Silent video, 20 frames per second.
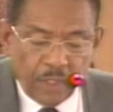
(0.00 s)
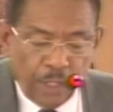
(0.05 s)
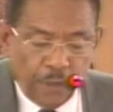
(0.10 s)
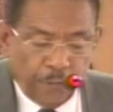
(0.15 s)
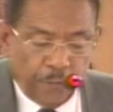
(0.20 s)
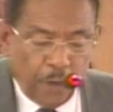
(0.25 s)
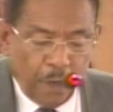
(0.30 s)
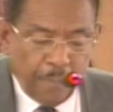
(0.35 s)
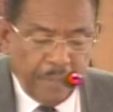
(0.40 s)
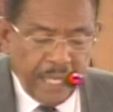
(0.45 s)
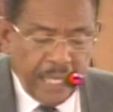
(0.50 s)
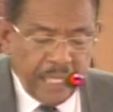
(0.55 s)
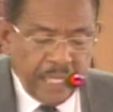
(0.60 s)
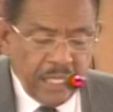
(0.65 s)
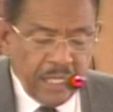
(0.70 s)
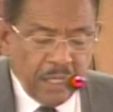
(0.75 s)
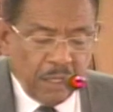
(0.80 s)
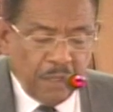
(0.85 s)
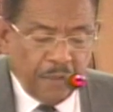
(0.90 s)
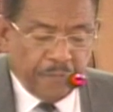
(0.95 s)
For
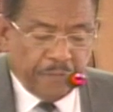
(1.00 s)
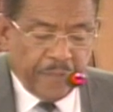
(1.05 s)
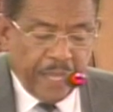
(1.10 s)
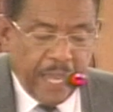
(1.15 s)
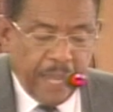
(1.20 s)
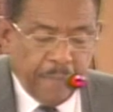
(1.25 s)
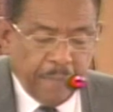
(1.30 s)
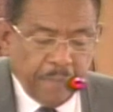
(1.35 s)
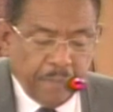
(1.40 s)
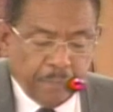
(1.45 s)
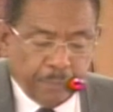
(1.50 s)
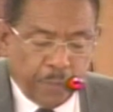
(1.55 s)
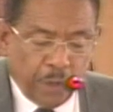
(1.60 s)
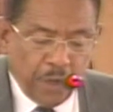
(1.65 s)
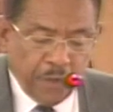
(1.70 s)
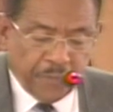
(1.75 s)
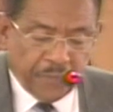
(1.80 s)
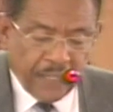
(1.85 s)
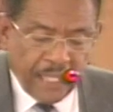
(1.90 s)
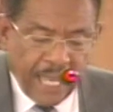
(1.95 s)
many of them,
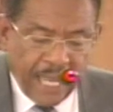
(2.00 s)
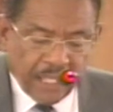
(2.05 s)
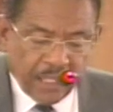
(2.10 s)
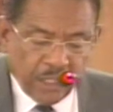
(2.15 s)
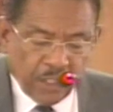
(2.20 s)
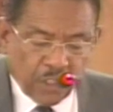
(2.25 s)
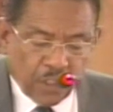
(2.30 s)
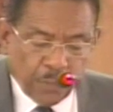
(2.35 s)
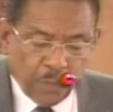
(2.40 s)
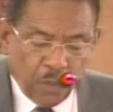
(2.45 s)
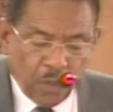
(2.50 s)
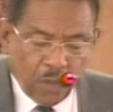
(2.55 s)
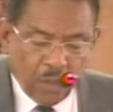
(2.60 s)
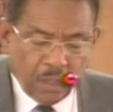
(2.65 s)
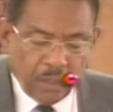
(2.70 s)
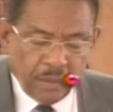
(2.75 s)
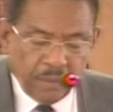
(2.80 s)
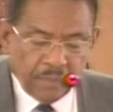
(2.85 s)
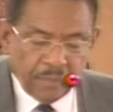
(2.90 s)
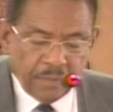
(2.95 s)
both large and
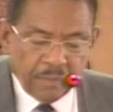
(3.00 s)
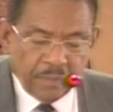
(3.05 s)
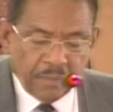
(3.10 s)
small,